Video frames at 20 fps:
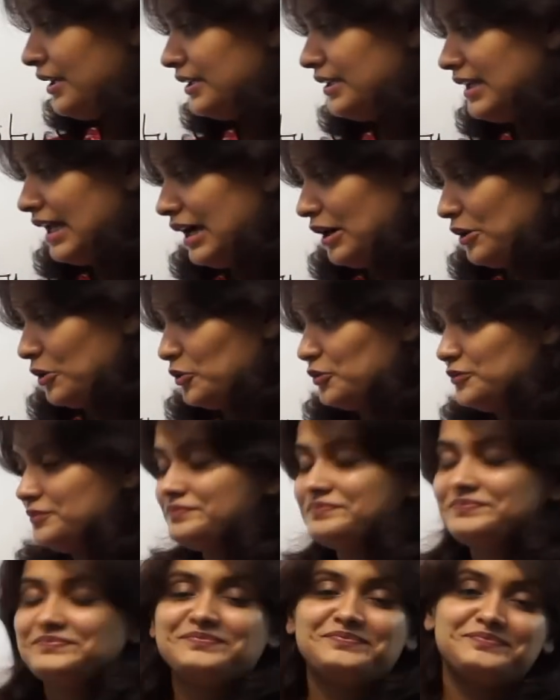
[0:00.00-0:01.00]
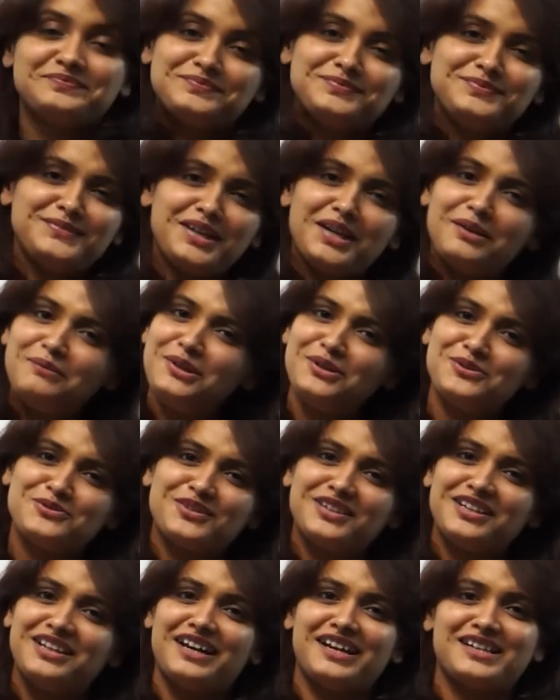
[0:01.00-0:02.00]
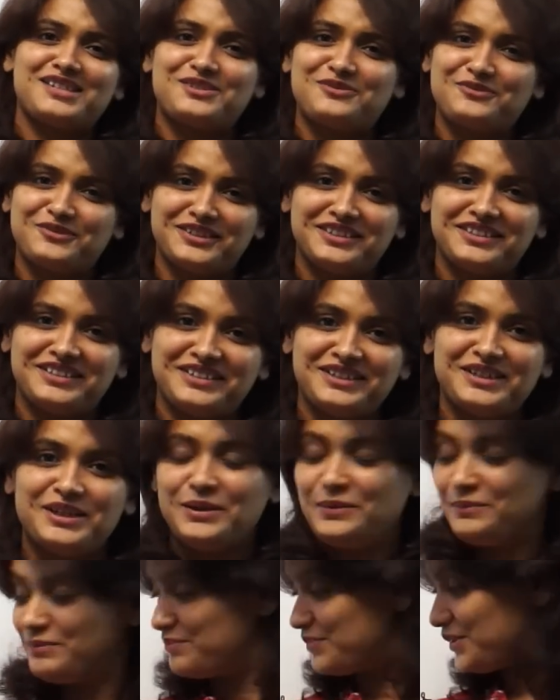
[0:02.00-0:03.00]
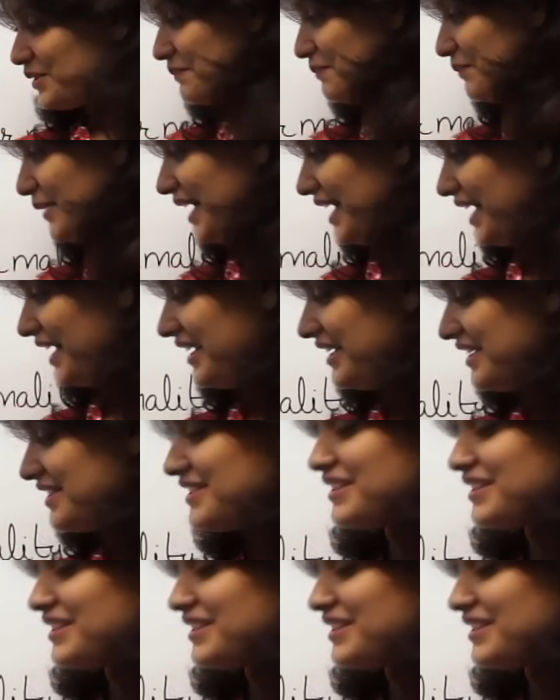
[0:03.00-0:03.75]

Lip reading: Now, coming to the last one, prepare